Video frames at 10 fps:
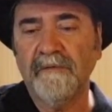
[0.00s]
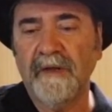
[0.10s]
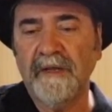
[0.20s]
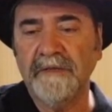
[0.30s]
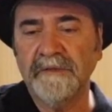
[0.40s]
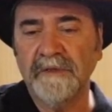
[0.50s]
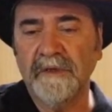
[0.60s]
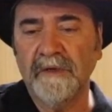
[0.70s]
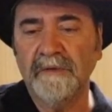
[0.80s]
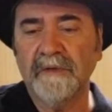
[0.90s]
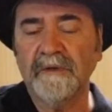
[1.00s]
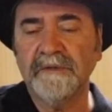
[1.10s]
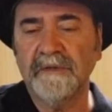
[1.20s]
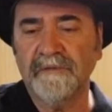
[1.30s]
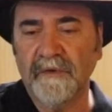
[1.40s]
ready to go
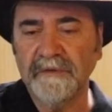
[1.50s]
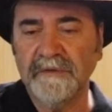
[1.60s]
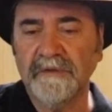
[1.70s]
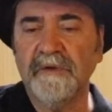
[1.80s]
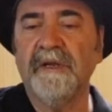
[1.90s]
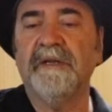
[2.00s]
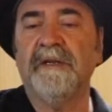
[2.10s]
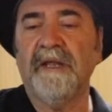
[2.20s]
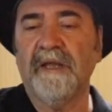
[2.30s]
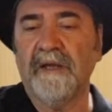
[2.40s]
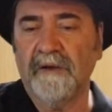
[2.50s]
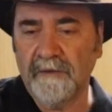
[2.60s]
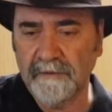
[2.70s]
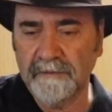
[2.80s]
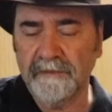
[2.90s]
to the first string now.
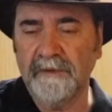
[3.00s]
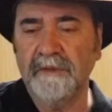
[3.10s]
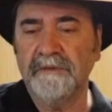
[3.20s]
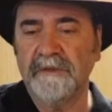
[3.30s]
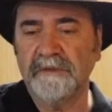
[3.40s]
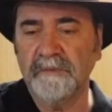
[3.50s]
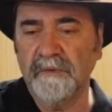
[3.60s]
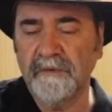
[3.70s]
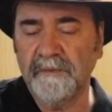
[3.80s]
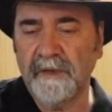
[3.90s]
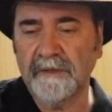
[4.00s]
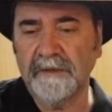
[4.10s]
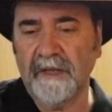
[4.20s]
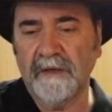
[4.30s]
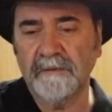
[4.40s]
Just move your pick
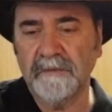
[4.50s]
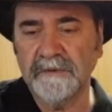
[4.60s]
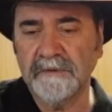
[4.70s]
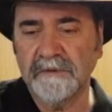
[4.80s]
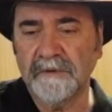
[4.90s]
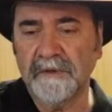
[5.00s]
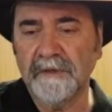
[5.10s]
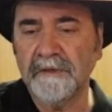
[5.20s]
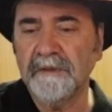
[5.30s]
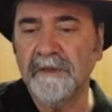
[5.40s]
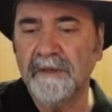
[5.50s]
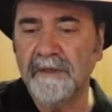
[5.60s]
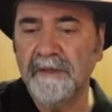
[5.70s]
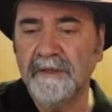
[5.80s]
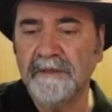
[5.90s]
down one string,
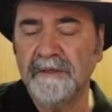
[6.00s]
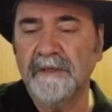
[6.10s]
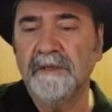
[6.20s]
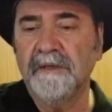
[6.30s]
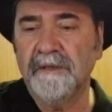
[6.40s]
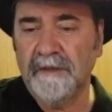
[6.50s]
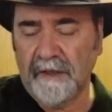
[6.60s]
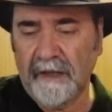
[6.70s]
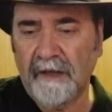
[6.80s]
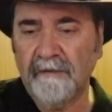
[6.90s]
F,